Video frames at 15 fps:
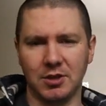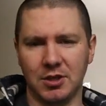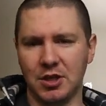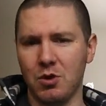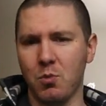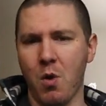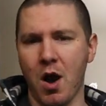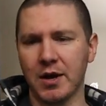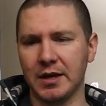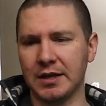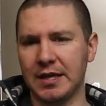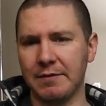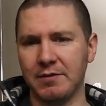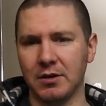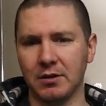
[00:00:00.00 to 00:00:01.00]
you want to
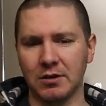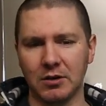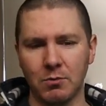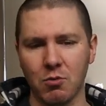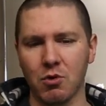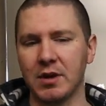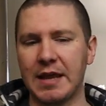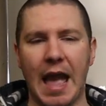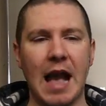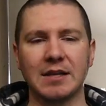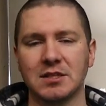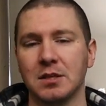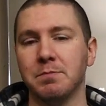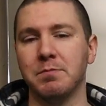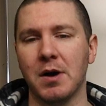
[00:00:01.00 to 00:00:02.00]
give it a little more
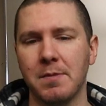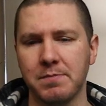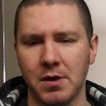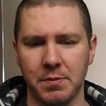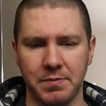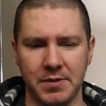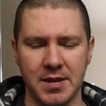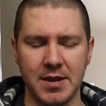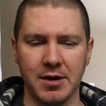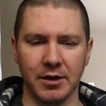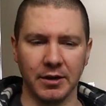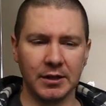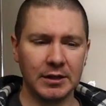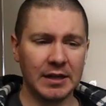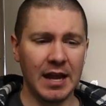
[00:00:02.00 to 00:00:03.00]
gas to bump up
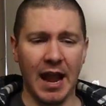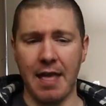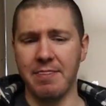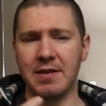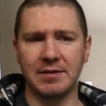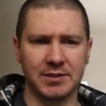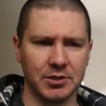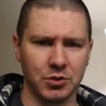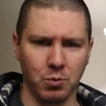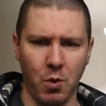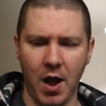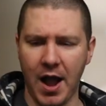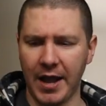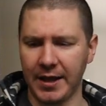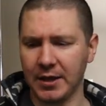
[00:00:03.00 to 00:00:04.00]
here, and this is
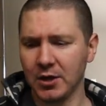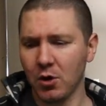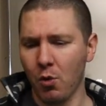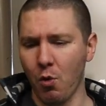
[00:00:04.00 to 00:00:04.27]
why.